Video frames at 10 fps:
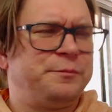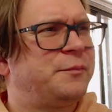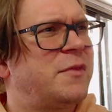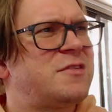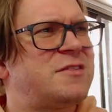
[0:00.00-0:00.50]

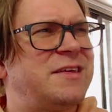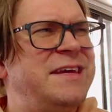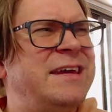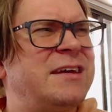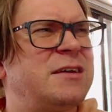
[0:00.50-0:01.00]

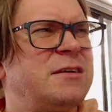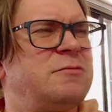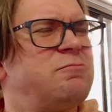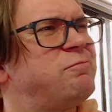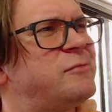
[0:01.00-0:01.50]
Sleek?
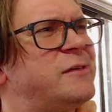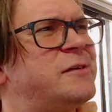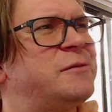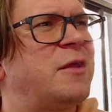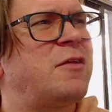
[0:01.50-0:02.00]

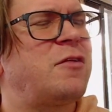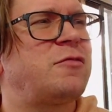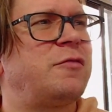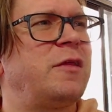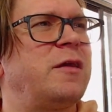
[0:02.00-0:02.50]
No, that
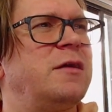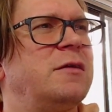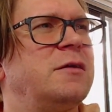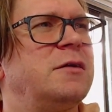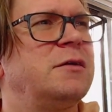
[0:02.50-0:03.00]
doesn't really.
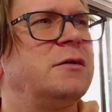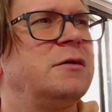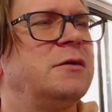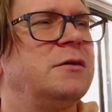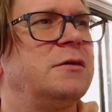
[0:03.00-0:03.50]

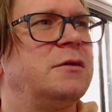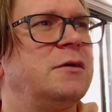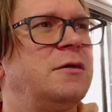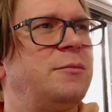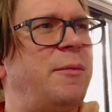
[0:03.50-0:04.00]

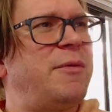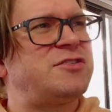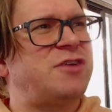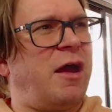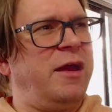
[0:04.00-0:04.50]
Maybe
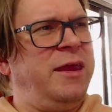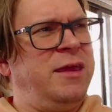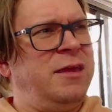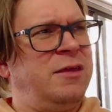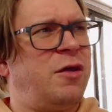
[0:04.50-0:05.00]

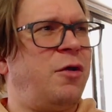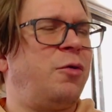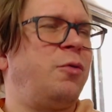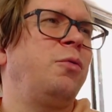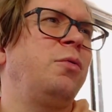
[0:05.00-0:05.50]
shiny?
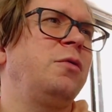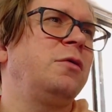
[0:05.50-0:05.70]
No.